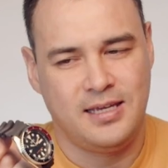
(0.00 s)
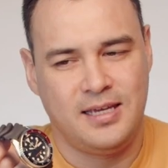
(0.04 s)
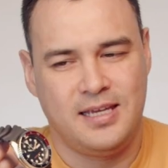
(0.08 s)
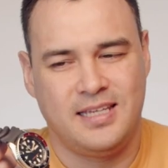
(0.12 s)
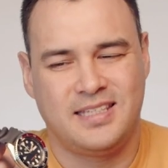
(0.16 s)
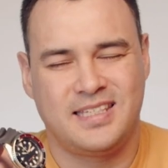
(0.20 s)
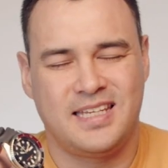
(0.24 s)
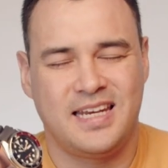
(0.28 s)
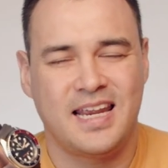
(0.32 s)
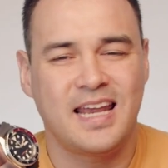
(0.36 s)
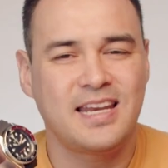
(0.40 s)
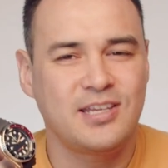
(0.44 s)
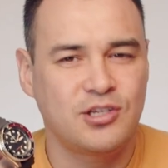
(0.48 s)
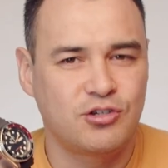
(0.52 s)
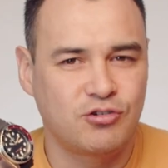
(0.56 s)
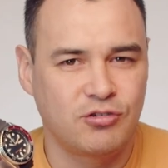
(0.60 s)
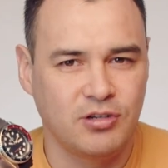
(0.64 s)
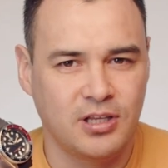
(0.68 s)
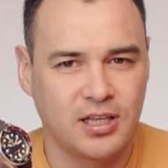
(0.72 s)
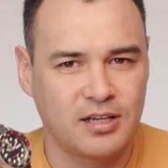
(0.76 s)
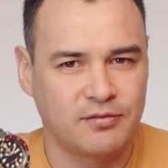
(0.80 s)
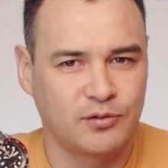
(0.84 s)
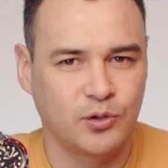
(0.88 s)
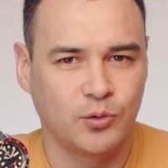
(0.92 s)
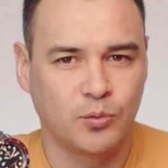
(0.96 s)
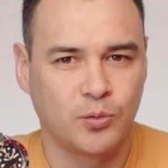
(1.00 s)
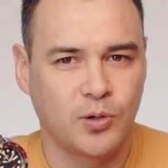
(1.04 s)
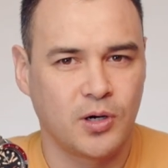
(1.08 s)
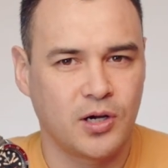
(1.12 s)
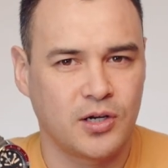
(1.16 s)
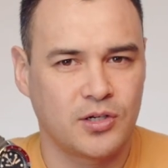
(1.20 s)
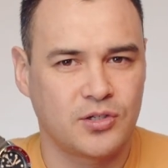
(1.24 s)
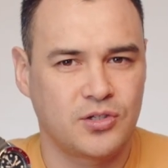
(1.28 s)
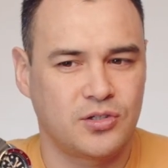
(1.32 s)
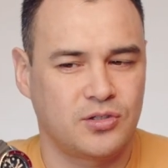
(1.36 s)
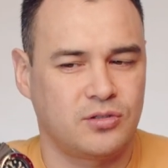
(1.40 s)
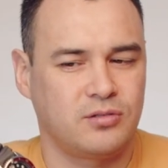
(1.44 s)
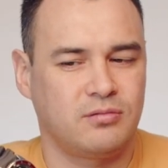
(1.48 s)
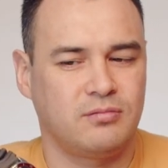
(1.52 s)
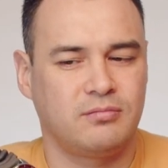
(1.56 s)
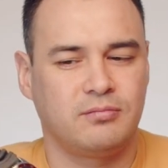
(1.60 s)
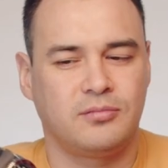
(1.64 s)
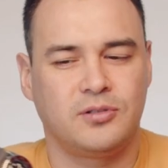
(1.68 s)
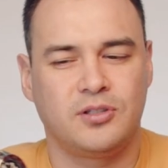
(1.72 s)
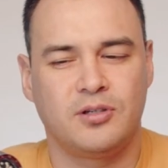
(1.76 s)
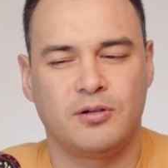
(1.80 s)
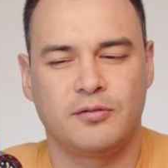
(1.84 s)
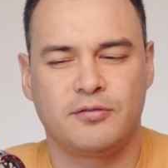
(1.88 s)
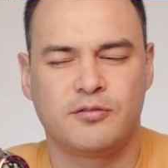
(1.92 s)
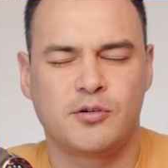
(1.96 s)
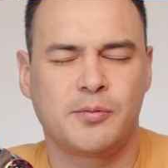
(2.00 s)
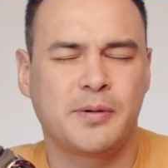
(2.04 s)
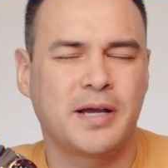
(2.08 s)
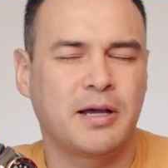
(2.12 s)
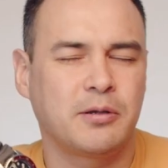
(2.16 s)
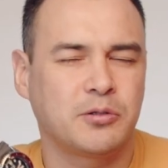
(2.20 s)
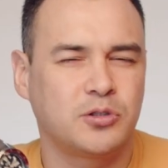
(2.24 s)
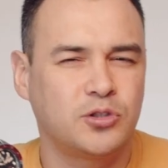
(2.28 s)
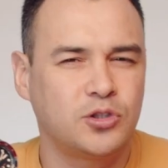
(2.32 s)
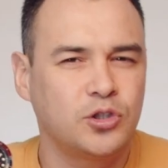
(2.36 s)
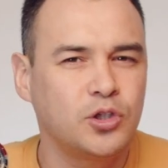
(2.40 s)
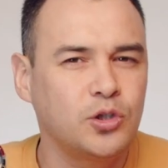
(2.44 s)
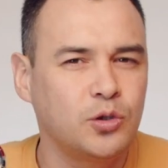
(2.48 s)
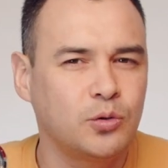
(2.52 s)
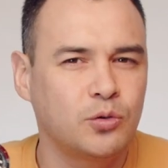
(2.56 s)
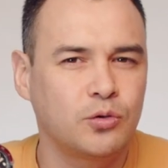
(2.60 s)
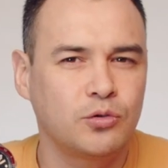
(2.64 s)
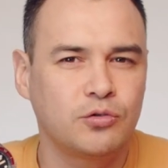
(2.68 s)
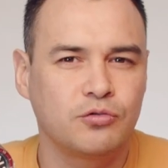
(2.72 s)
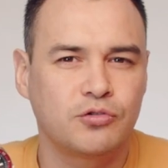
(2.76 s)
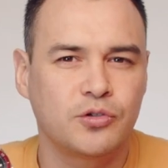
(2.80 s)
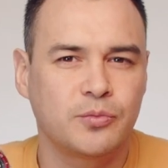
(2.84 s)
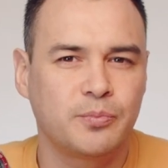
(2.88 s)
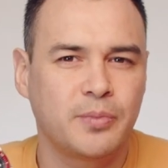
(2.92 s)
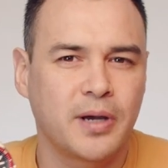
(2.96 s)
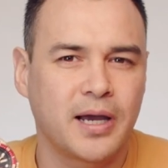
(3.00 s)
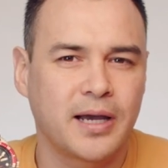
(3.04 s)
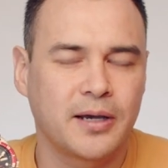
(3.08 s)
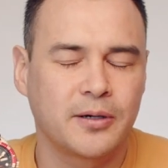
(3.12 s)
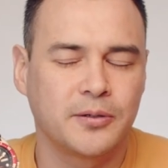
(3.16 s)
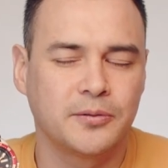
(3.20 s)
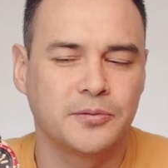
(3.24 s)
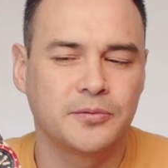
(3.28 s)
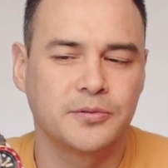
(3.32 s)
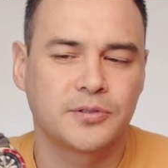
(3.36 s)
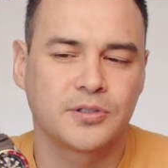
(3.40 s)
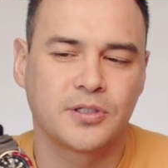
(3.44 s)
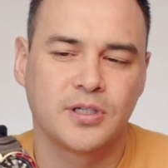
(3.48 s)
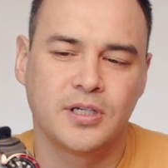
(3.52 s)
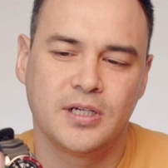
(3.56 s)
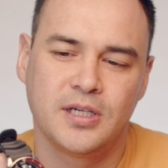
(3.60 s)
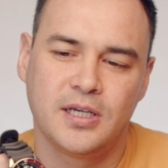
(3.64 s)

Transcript: It's an entry-level watch. You know, for about £200,